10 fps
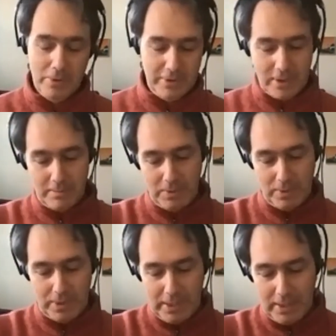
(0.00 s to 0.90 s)

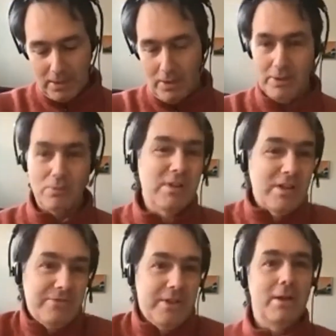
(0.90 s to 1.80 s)
community? Are you
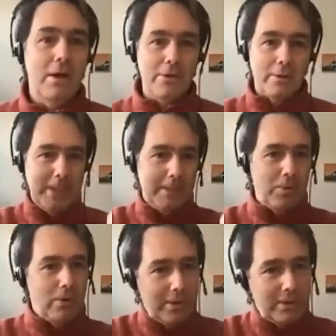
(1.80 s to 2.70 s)
lifting other
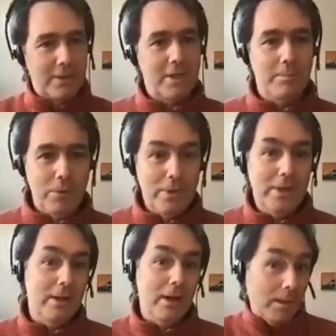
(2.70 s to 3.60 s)
people in the
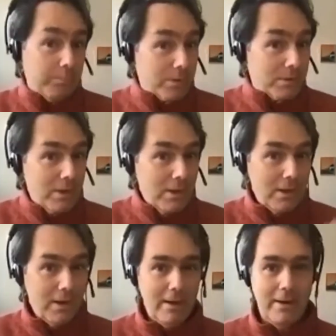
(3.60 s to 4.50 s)
community up
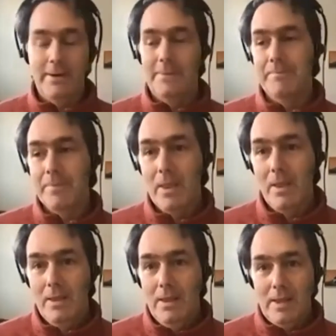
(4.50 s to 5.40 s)

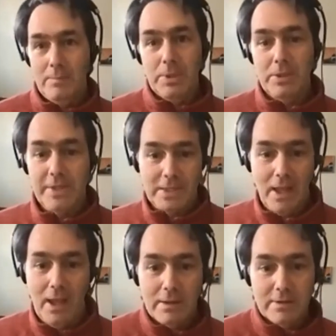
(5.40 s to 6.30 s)
and building
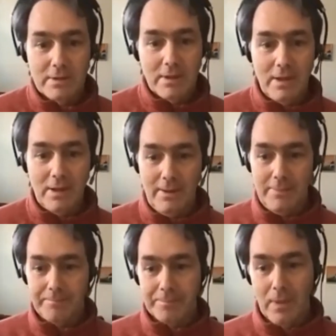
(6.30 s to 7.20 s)
that?
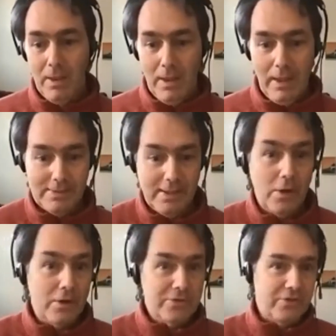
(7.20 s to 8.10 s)
And then
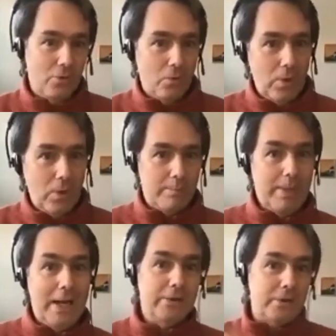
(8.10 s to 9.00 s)
also where
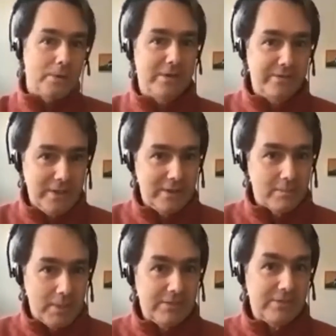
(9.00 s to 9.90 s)
boundaries need to
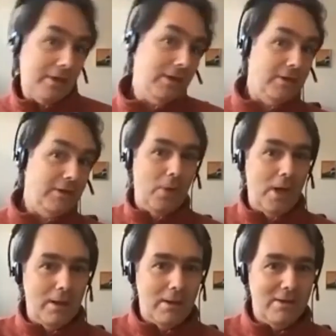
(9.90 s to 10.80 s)
be set as
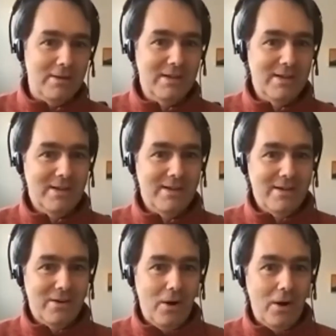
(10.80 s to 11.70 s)
well,
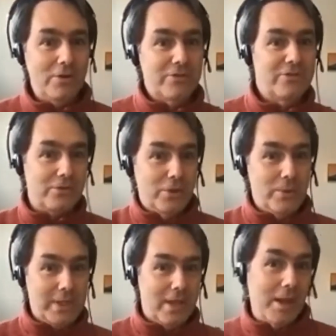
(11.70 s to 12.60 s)
also
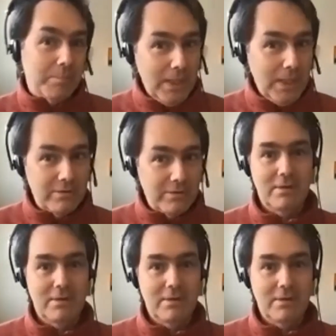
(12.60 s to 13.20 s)
doing that piece